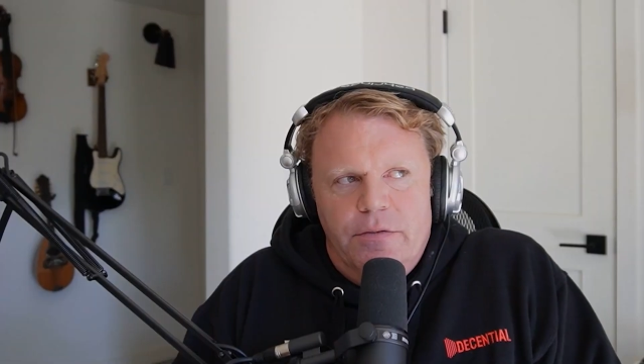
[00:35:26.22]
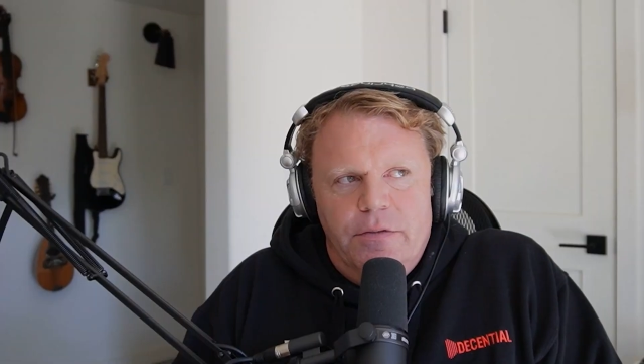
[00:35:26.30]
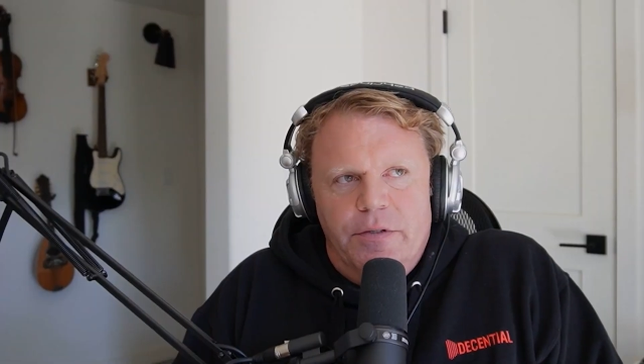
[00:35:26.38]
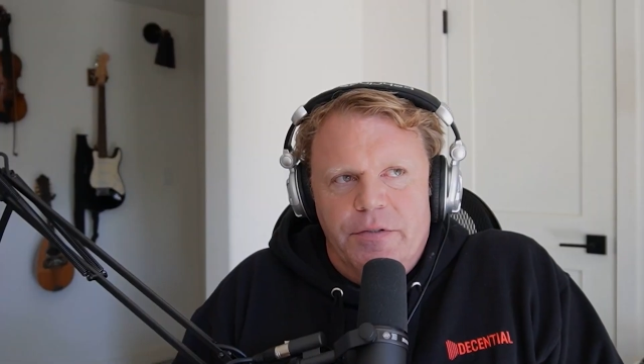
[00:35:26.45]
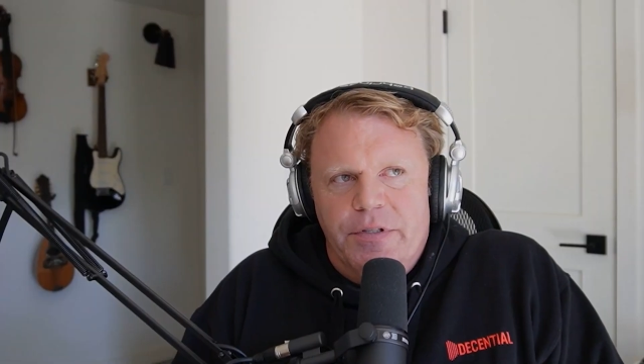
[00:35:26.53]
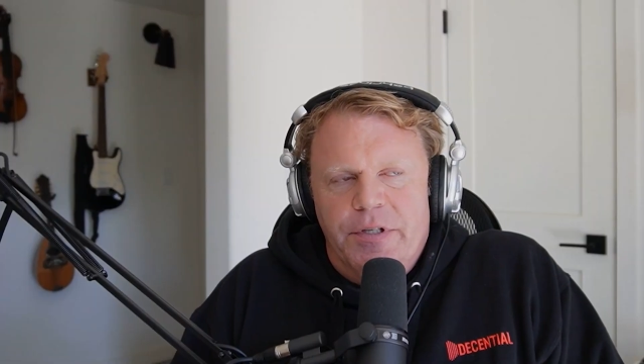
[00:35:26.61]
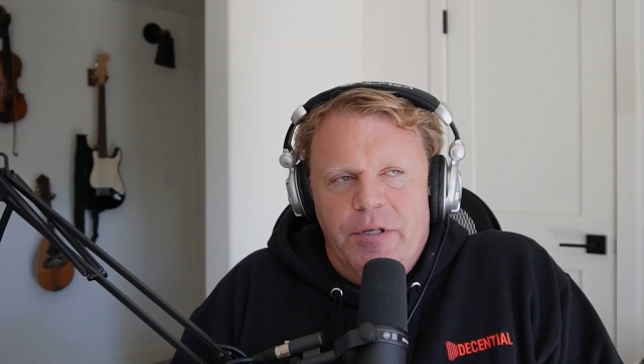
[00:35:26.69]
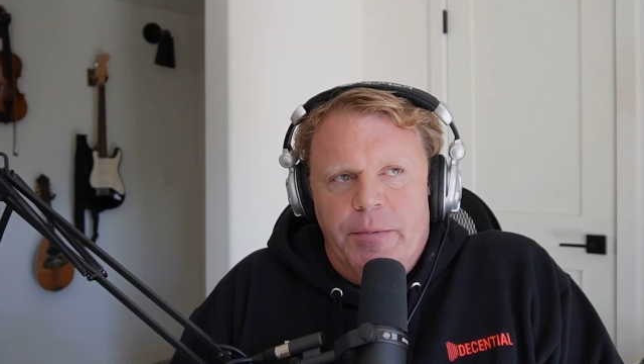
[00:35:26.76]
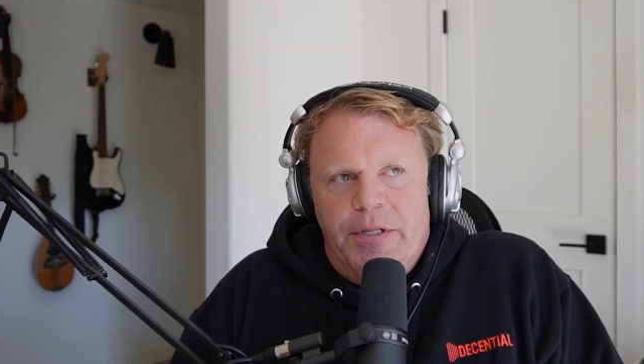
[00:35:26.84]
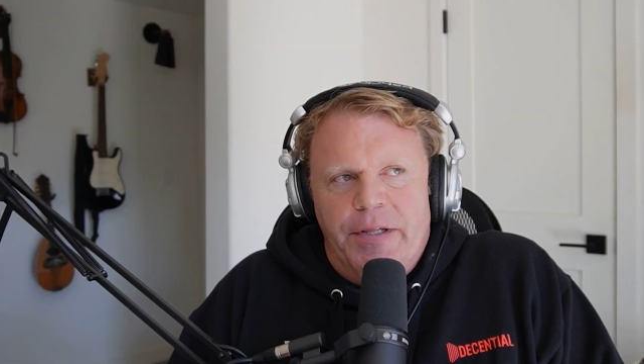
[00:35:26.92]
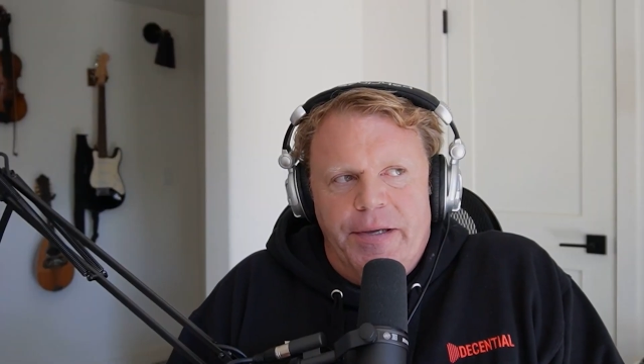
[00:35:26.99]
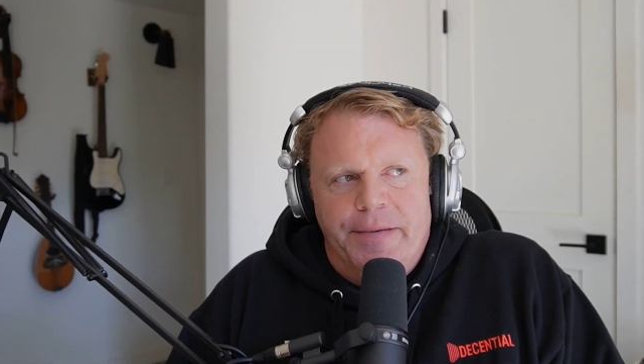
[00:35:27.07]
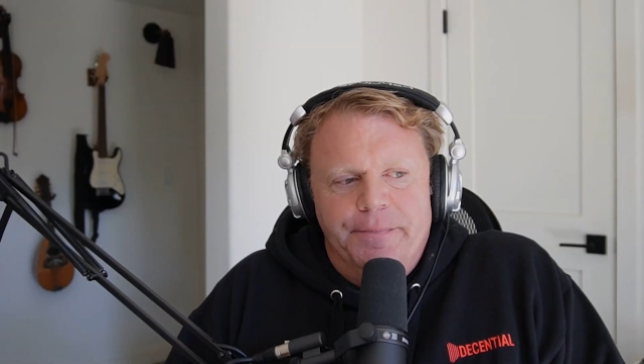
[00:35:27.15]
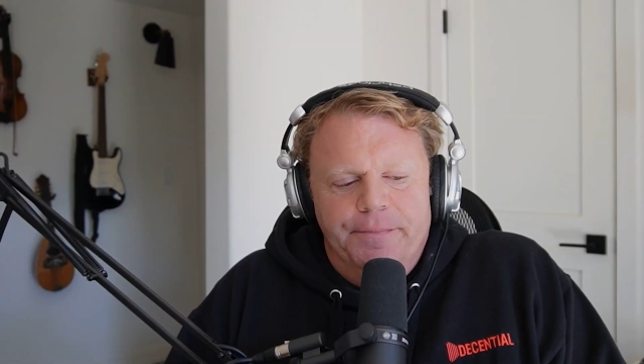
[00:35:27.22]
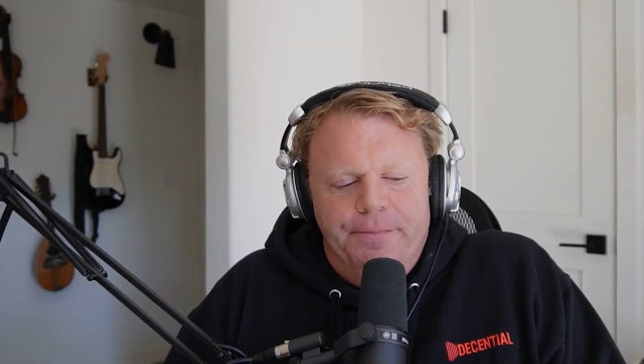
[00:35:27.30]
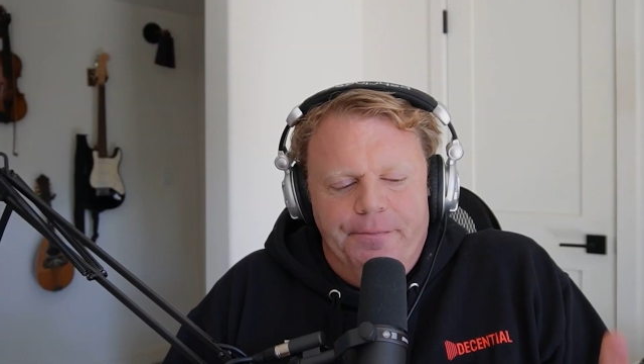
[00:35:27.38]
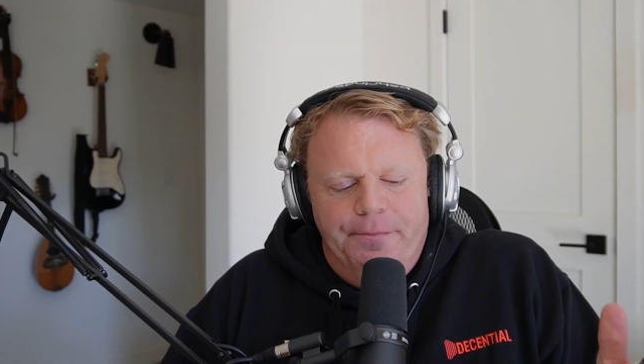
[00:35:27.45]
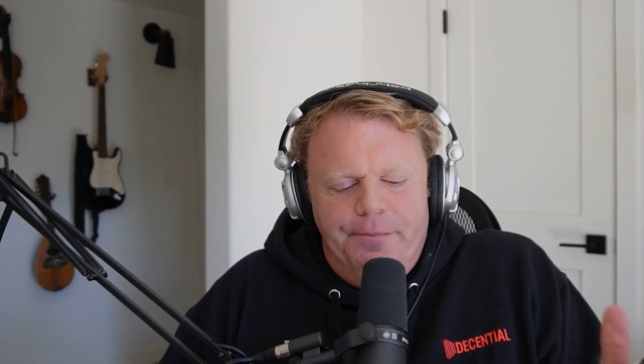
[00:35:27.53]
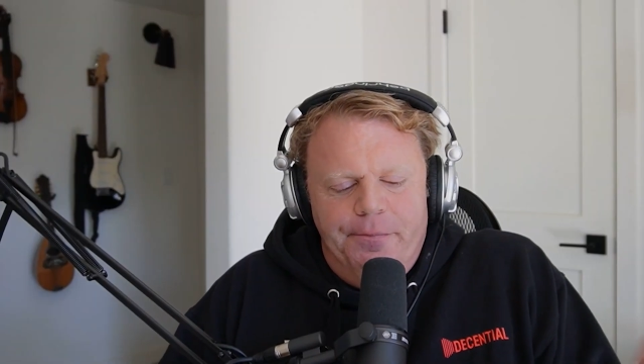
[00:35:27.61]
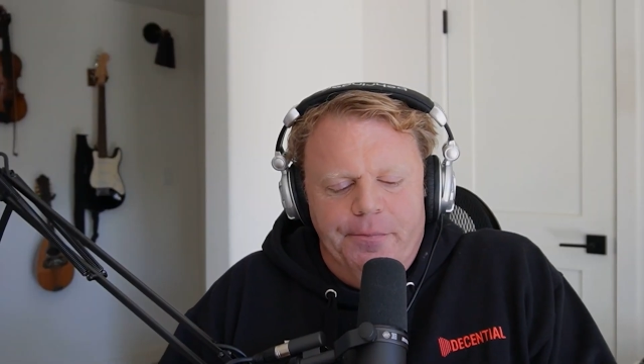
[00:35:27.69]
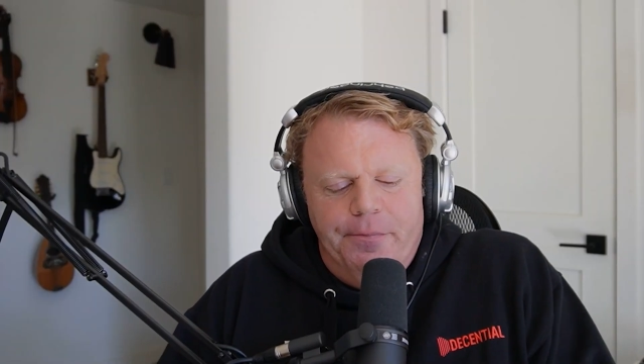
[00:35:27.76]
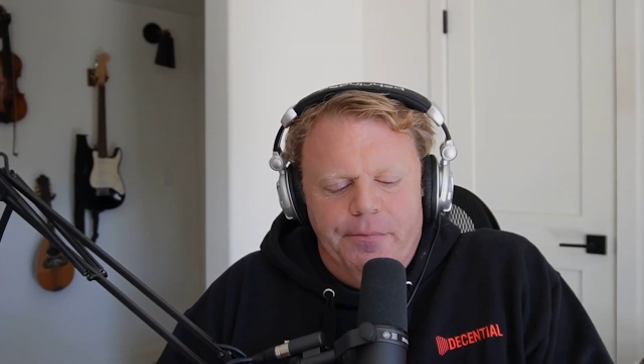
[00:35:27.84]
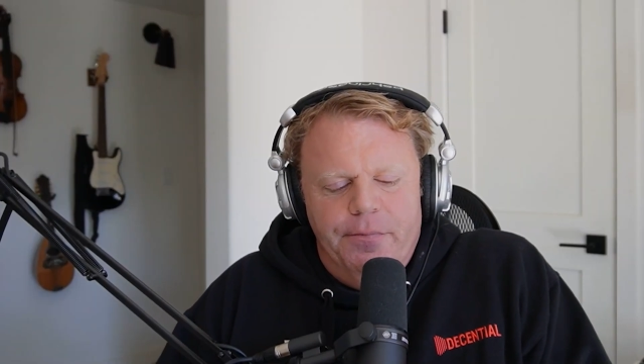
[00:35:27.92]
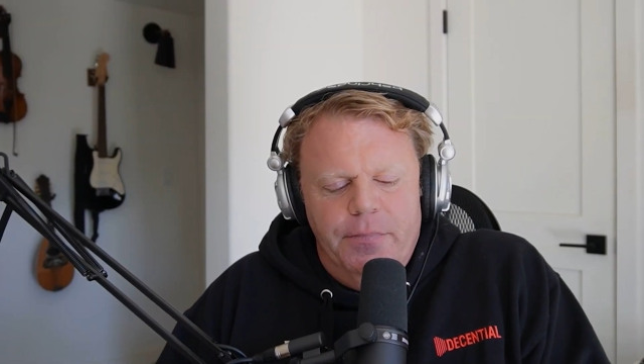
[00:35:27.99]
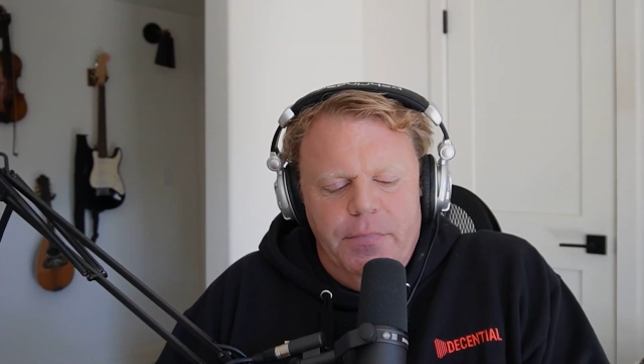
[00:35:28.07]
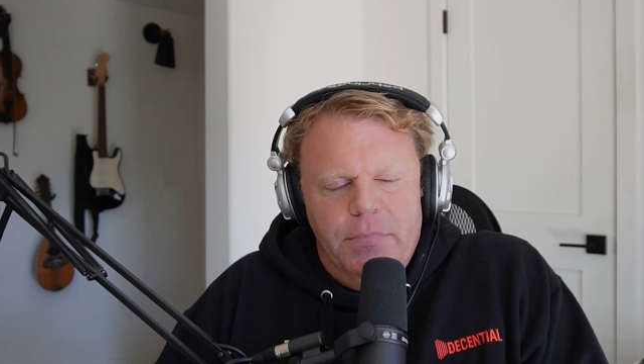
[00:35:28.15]
I was thinking about that.
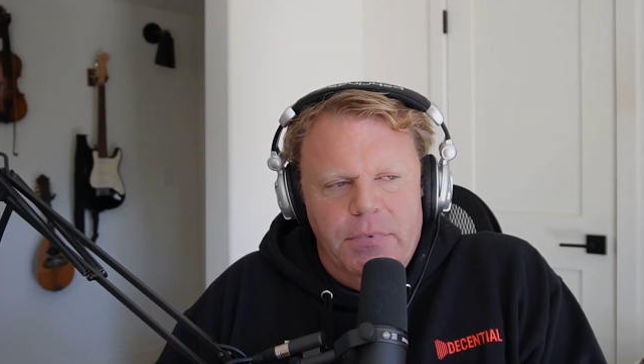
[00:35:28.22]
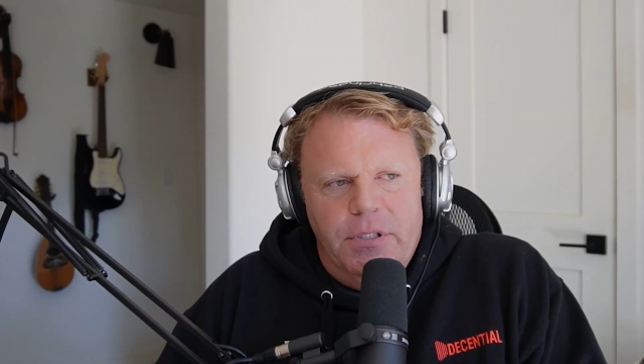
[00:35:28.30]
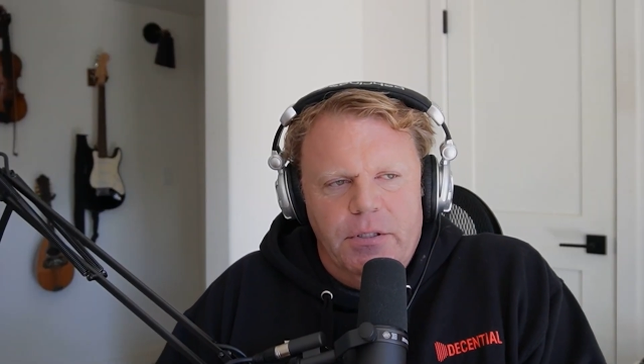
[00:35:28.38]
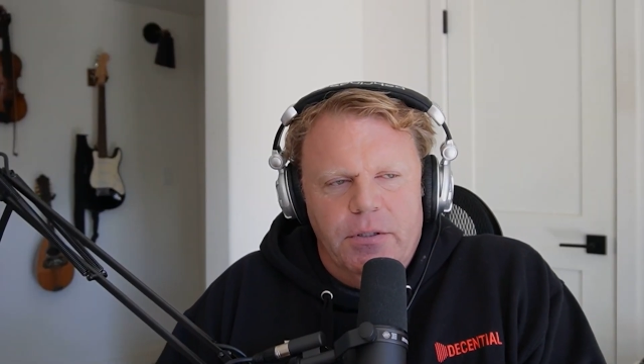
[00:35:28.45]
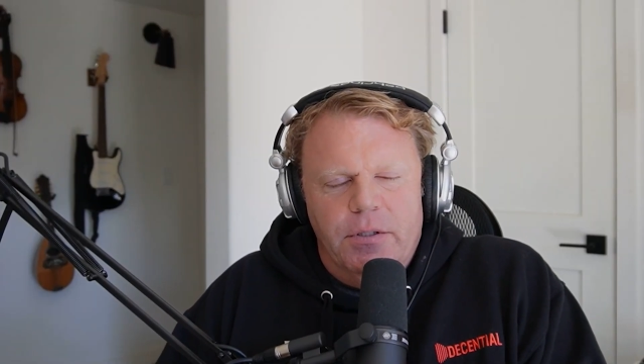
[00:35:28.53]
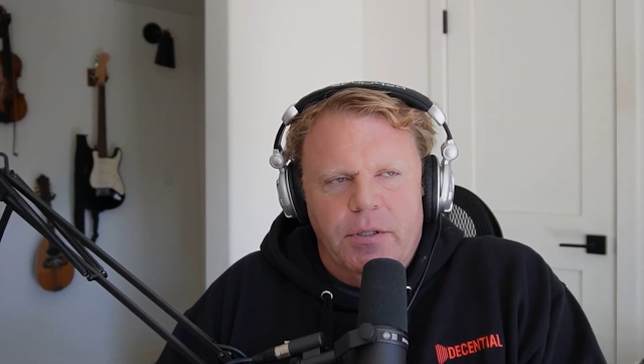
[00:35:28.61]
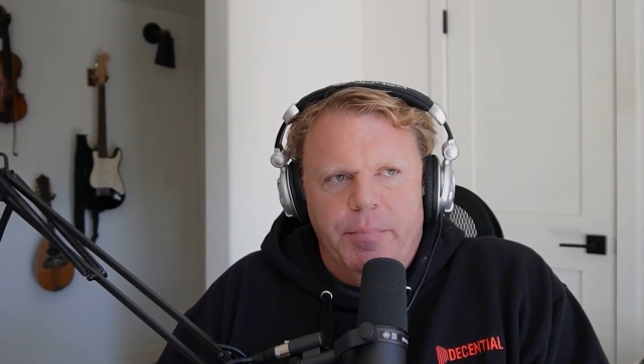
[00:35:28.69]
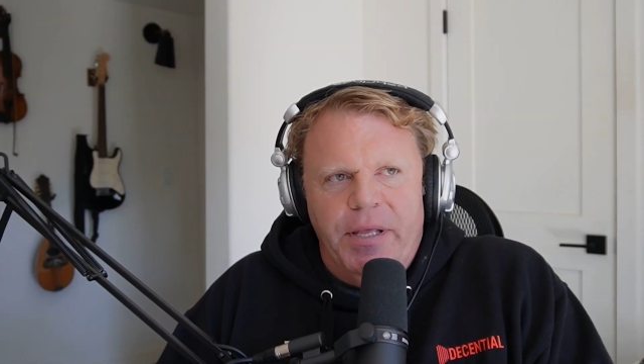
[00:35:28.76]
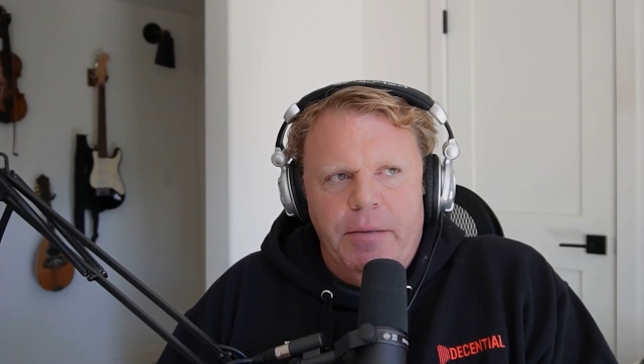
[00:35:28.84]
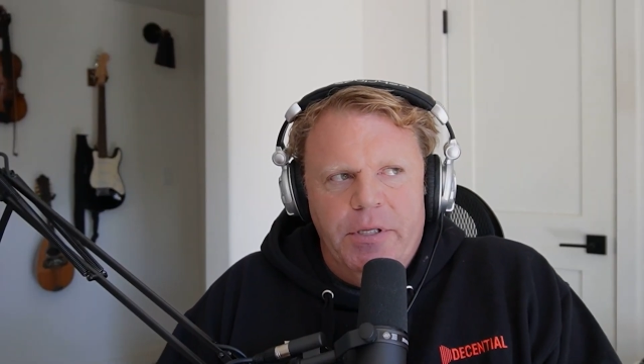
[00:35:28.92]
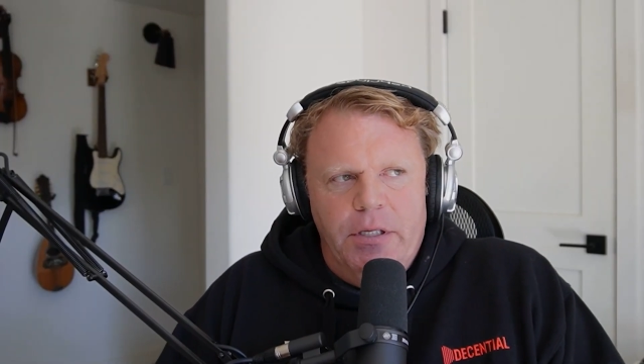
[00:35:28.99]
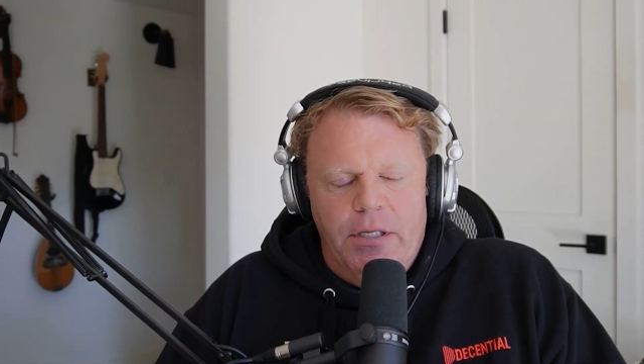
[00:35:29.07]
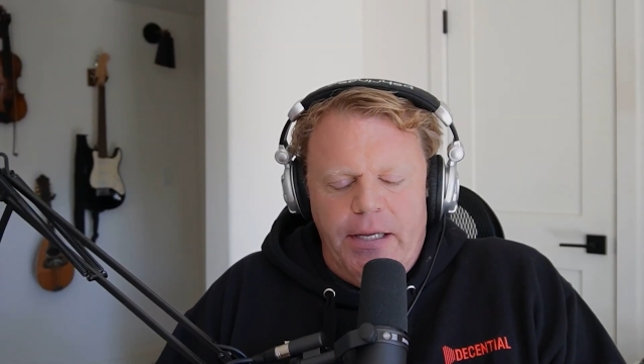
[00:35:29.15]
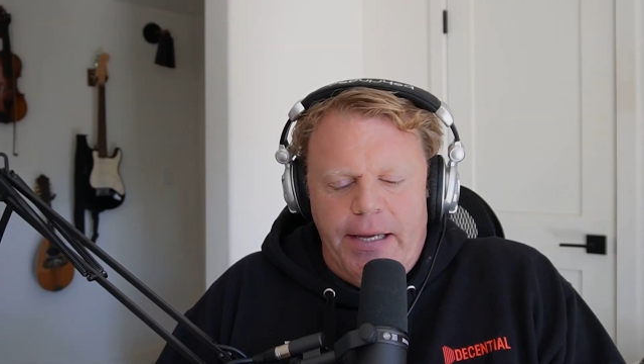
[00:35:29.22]
The payment